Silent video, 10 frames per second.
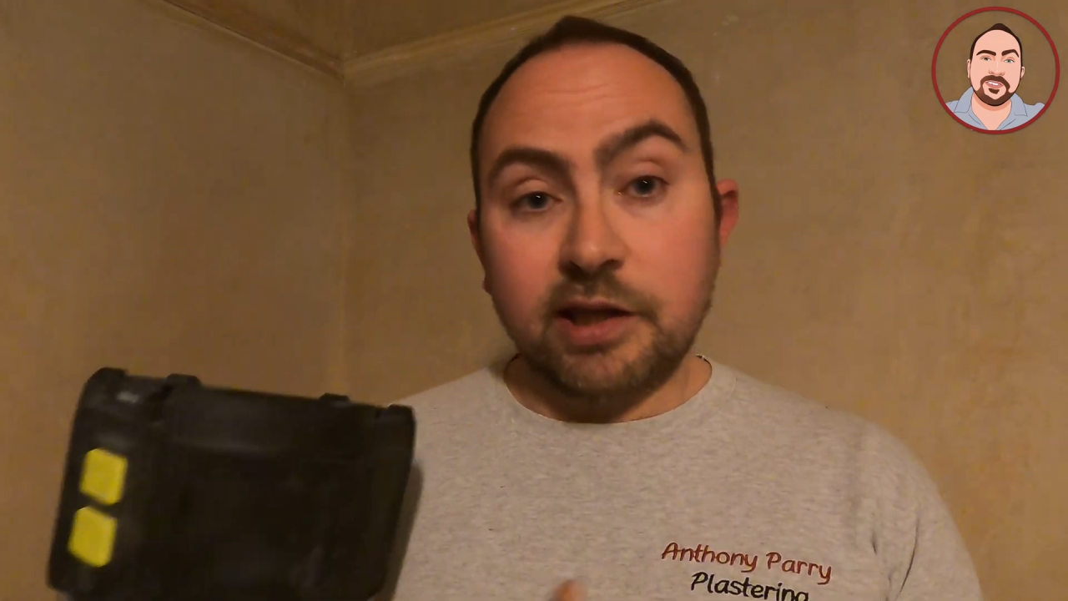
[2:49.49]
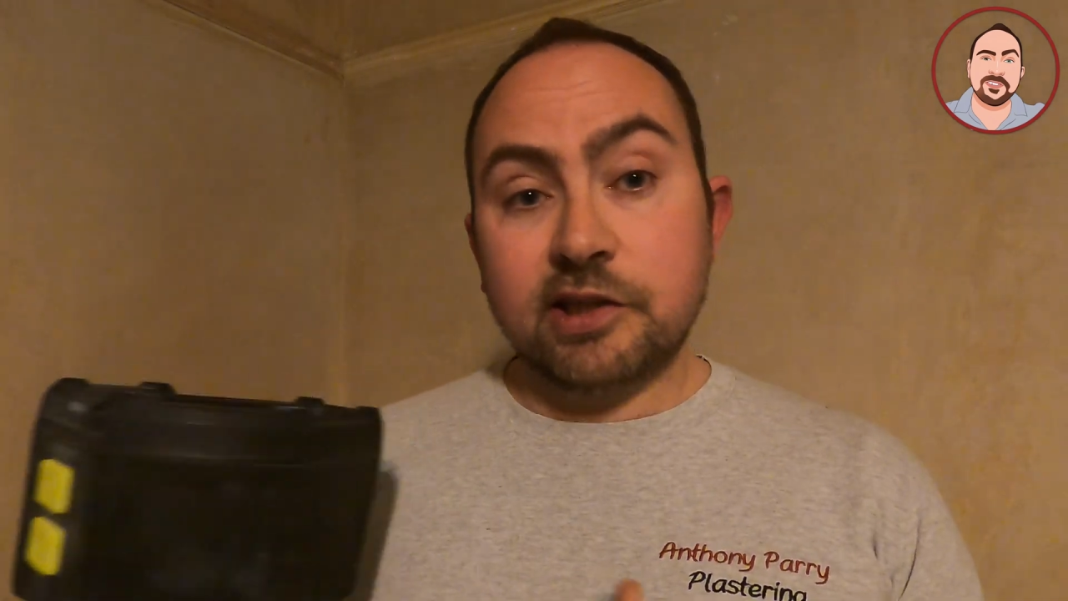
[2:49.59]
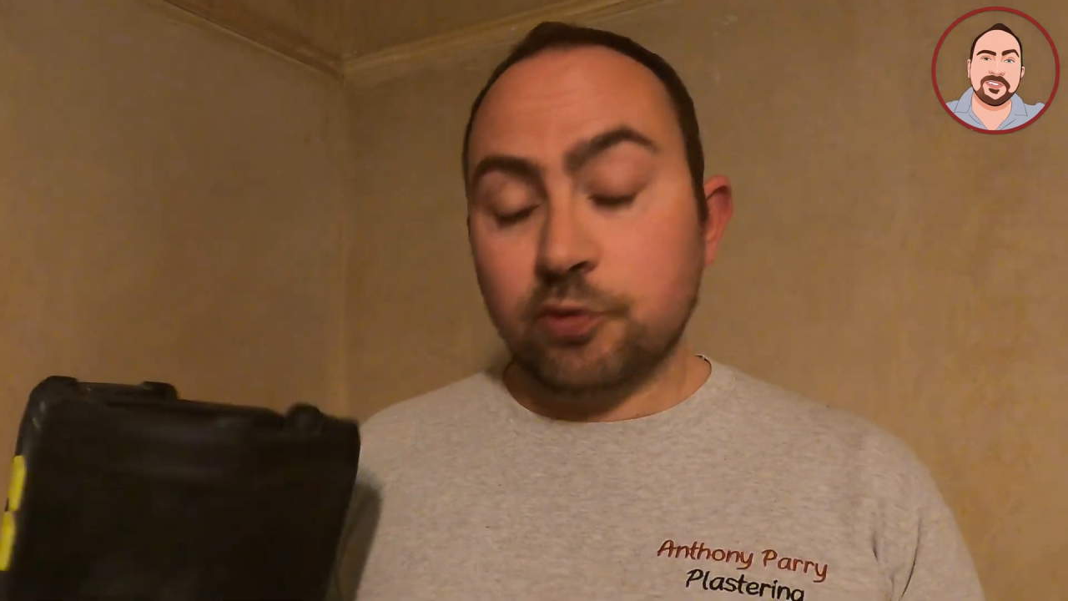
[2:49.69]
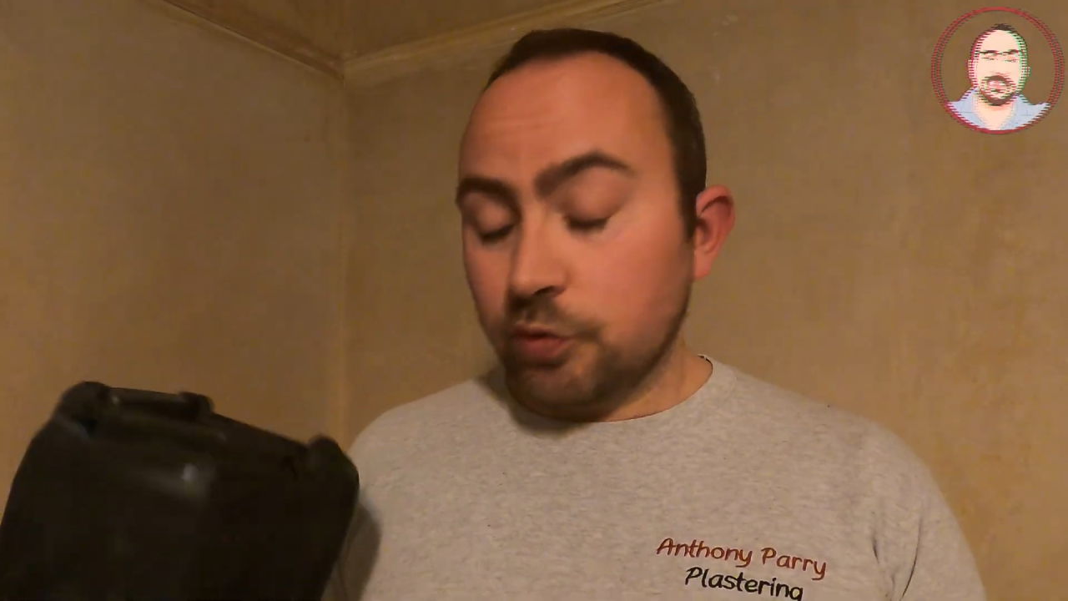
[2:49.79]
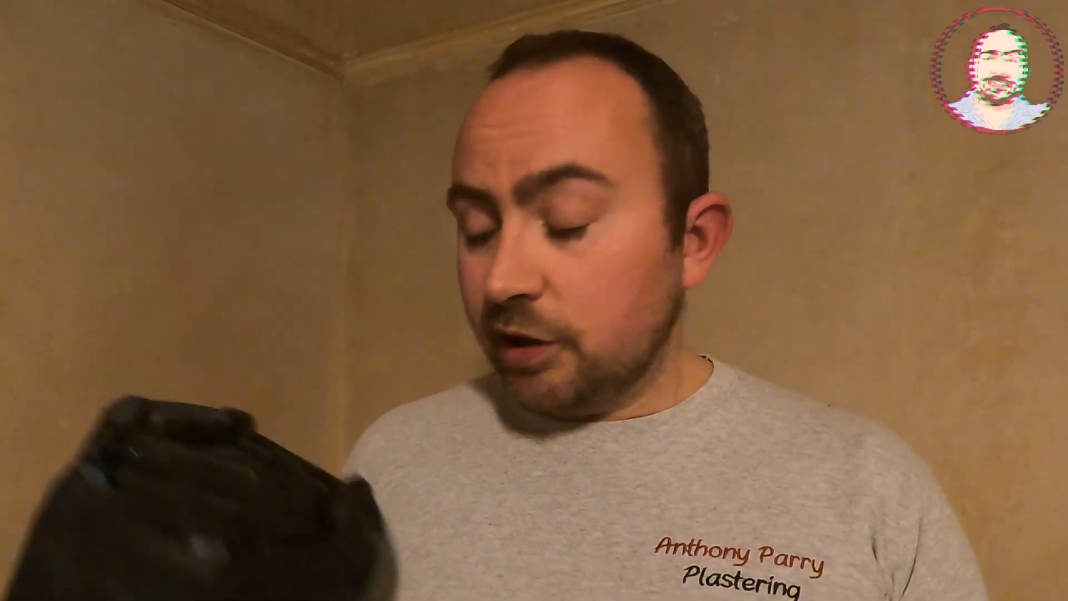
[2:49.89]

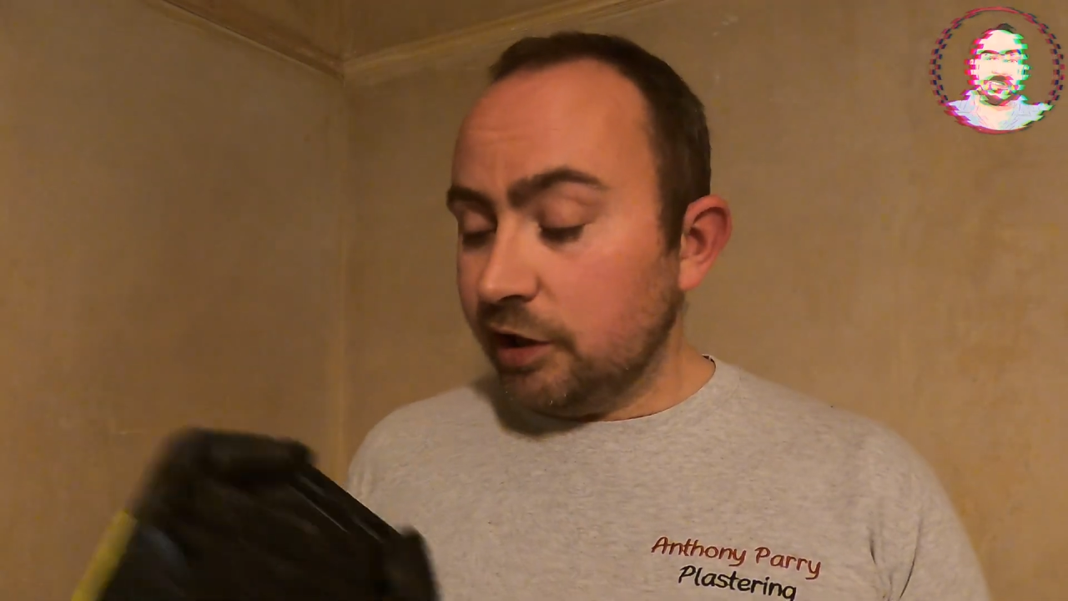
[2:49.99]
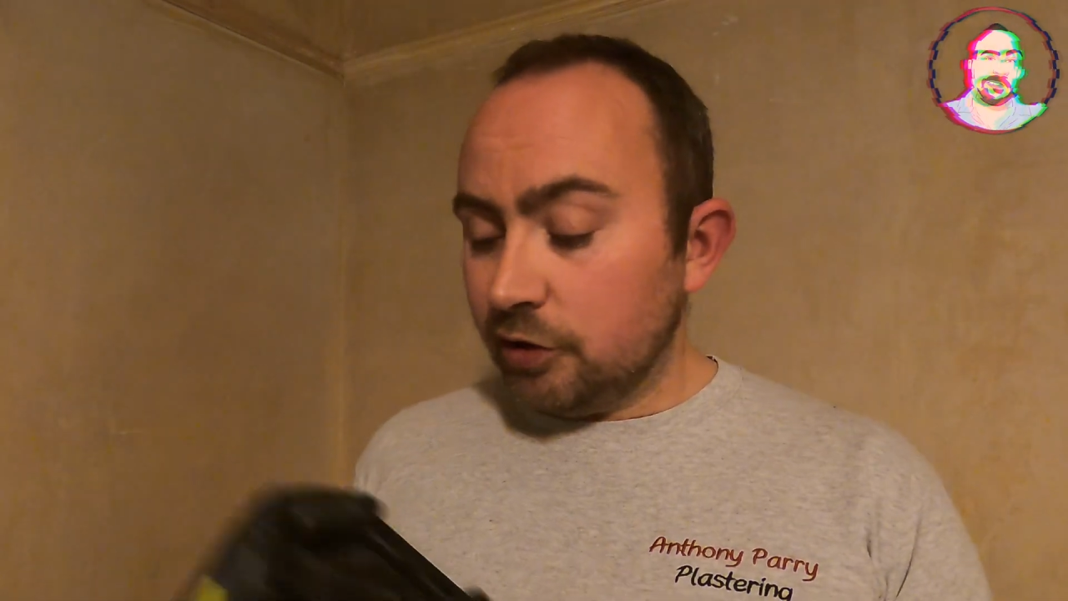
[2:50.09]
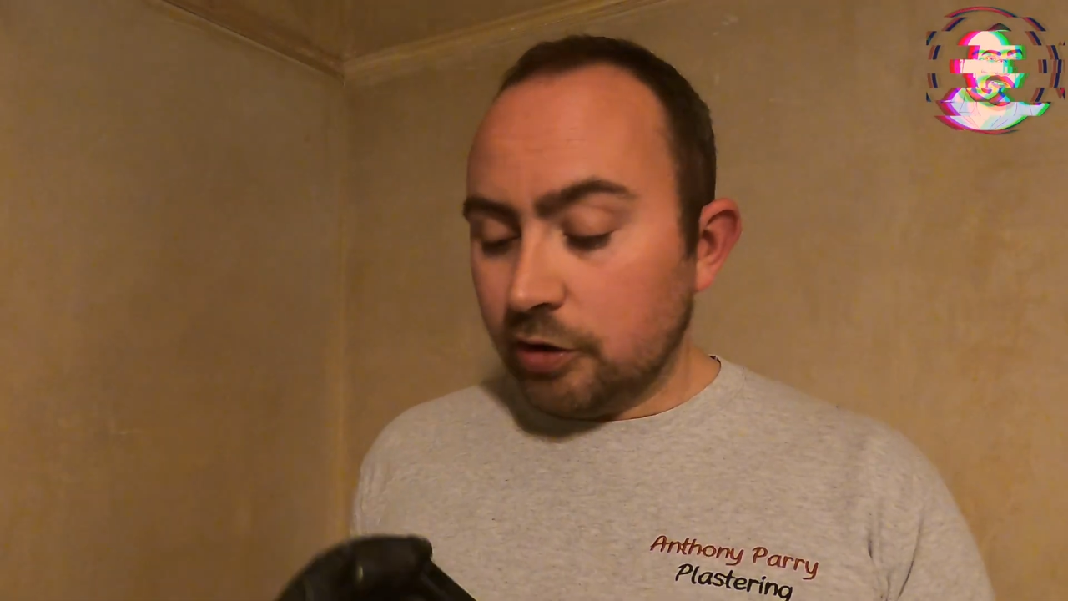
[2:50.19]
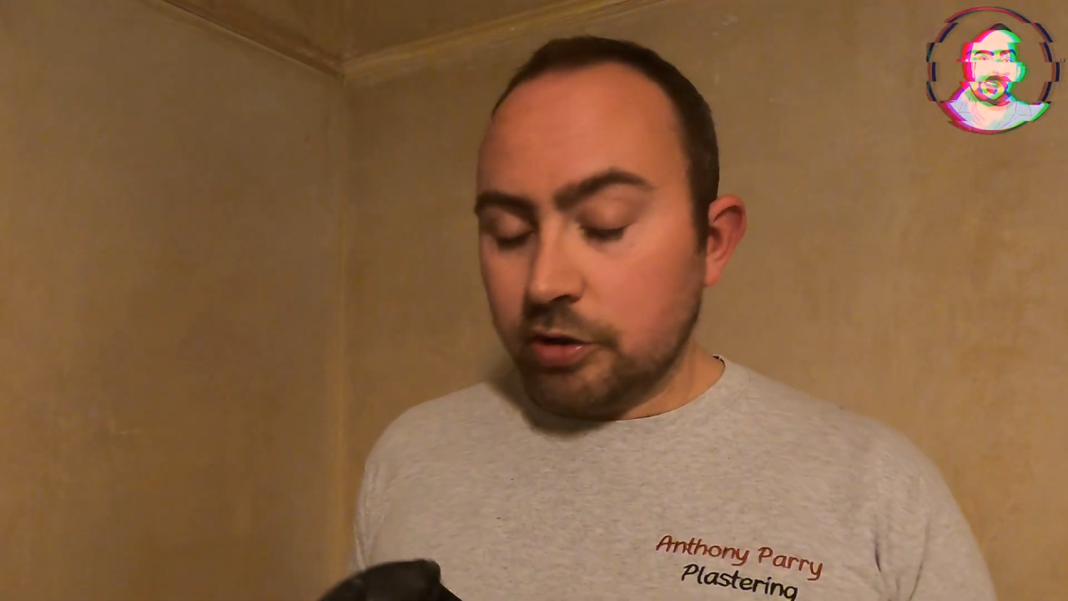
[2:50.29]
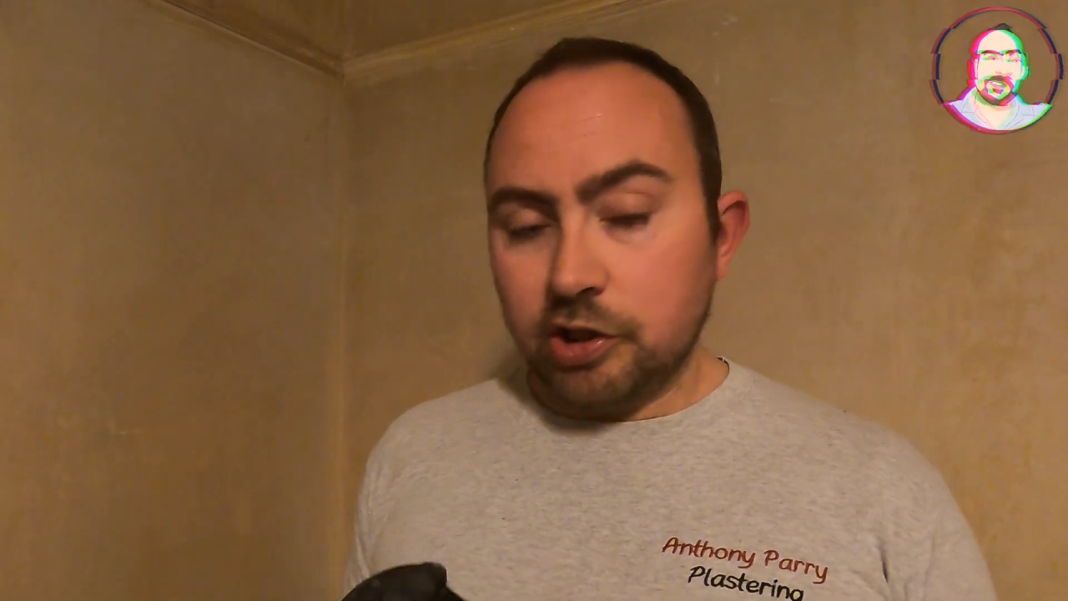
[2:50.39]
It's really
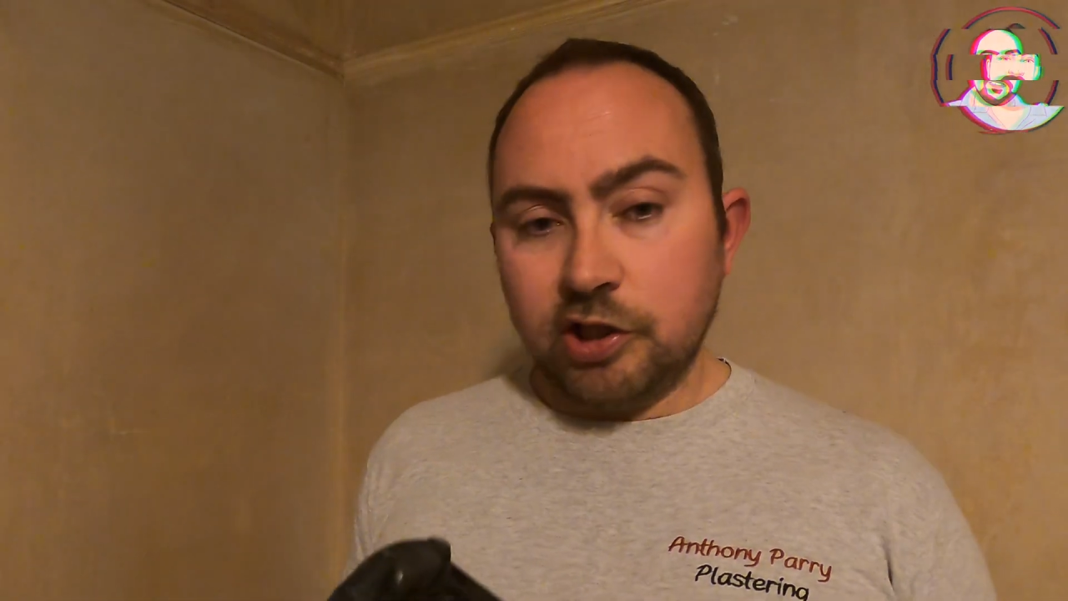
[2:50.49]
good.